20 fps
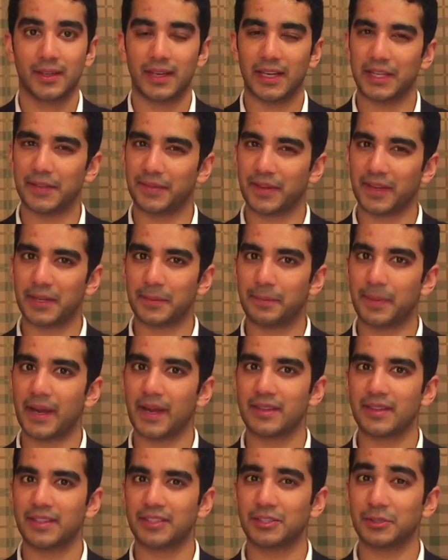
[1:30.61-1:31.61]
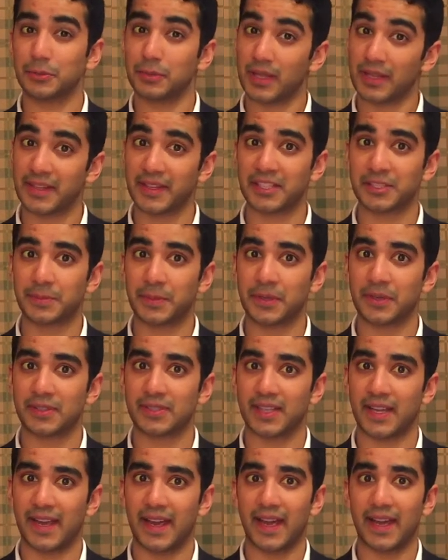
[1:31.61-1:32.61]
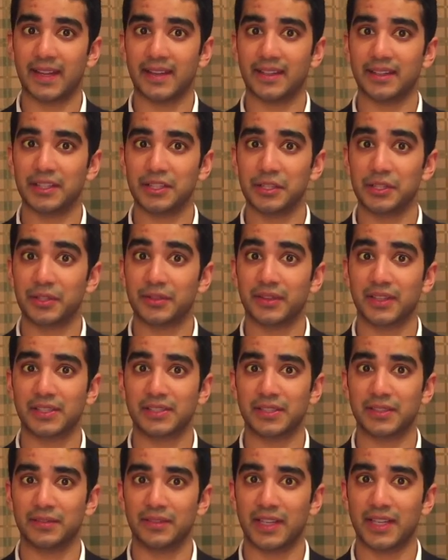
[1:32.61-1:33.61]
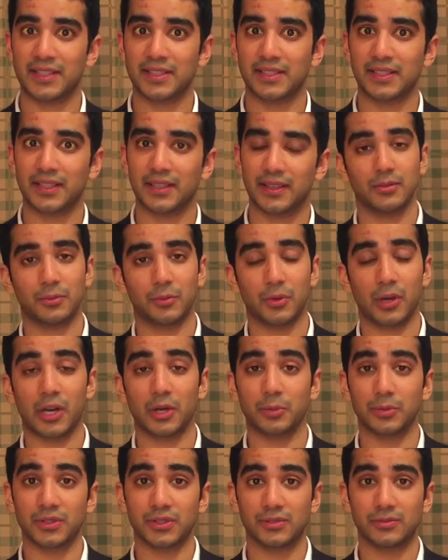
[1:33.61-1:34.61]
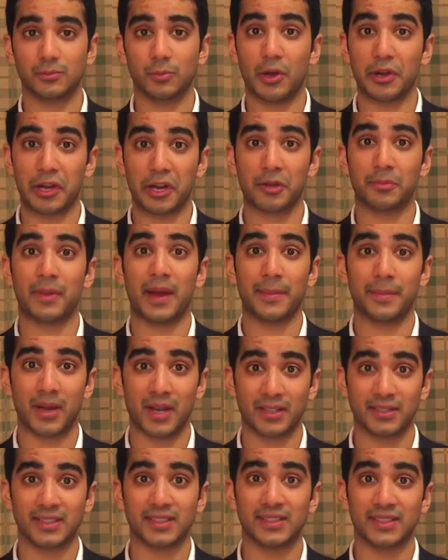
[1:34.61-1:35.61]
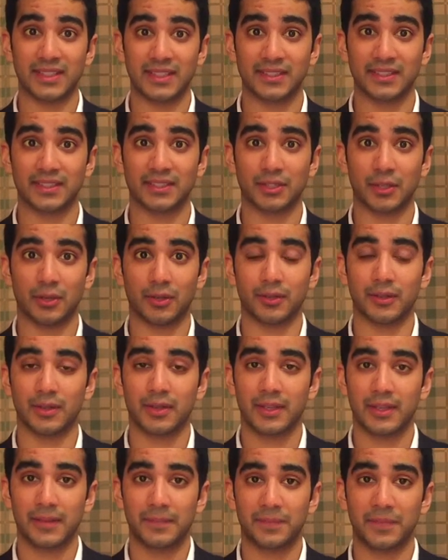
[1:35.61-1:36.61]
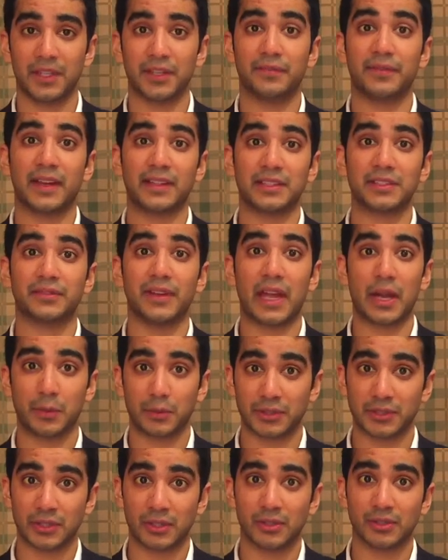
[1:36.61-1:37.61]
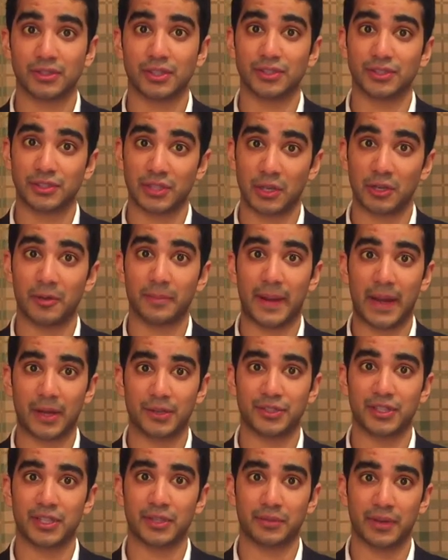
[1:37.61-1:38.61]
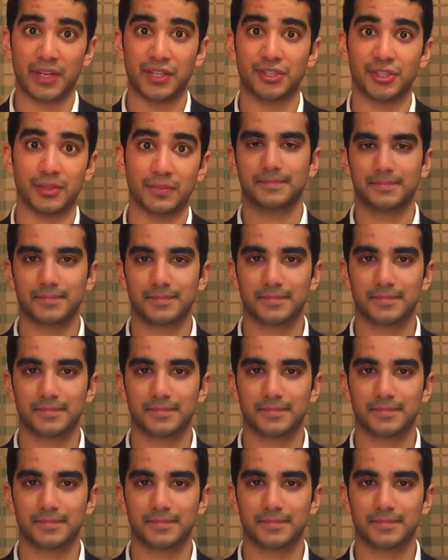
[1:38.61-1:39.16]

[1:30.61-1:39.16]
And if I compare this to another experience I had at the University of Valencia, where I was working on my master's thesis on the effect of aerosols on solar power generation,